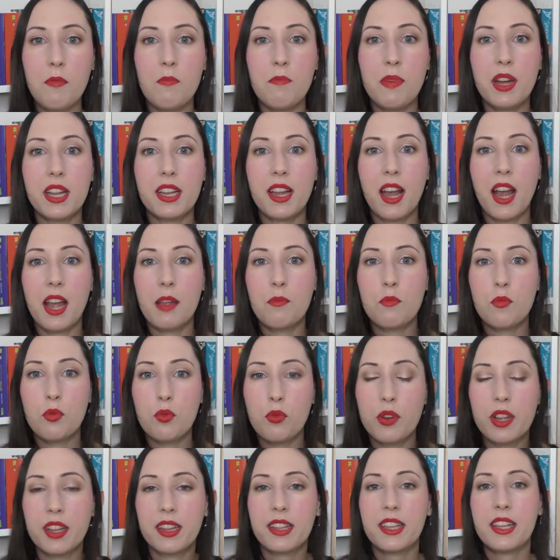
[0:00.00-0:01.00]
But I'm
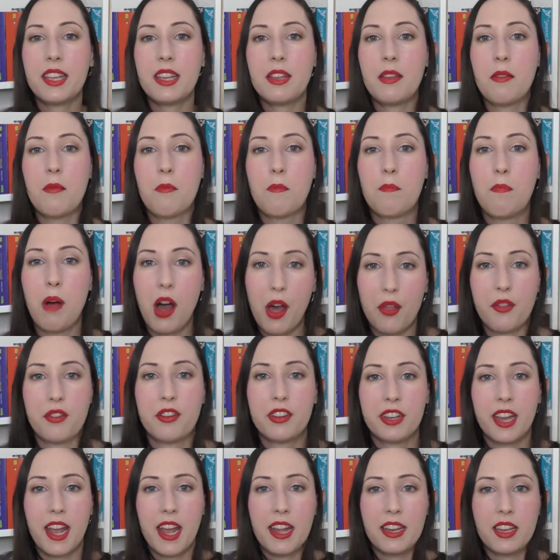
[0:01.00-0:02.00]
really
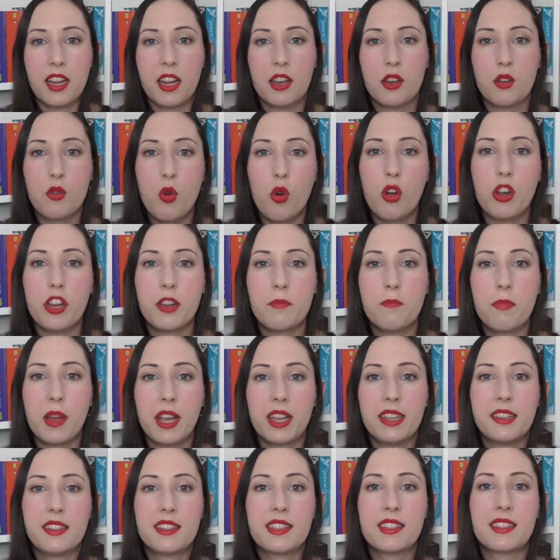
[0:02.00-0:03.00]
bothered and annoyed
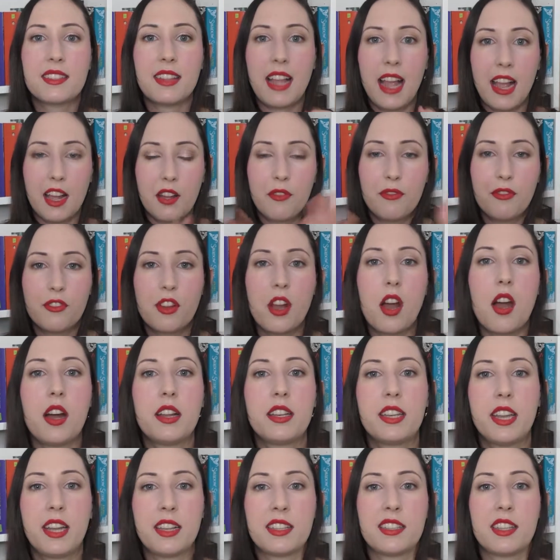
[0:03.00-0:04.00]
by this lack of
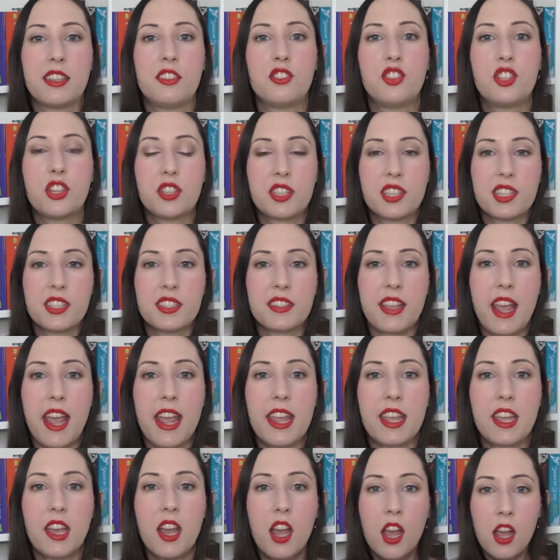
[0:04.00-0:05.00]
context and just
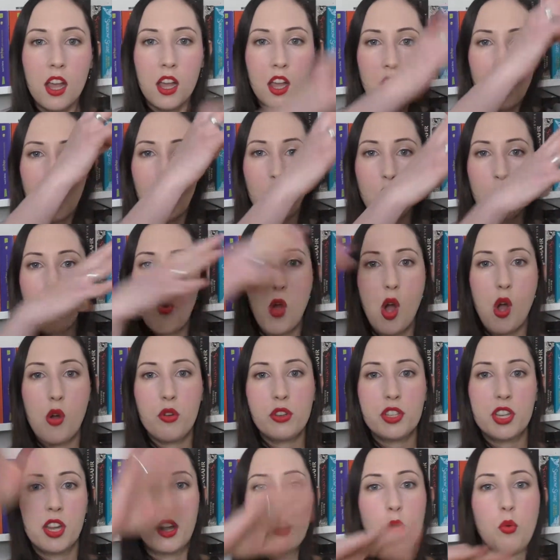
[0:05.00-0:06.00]
saying,
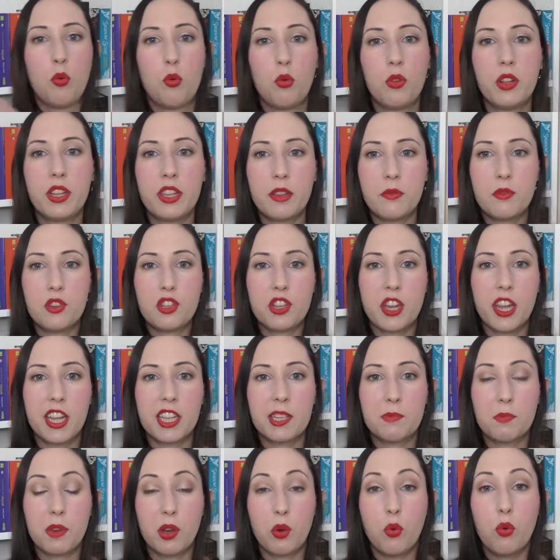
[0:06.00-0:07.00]
quote William
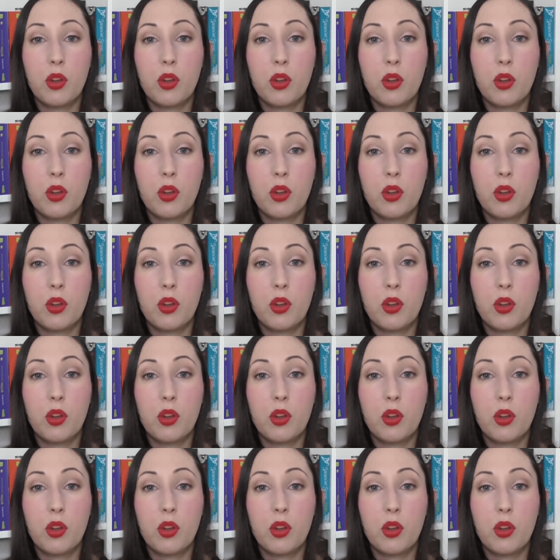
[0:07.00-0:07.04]
Shakespeare.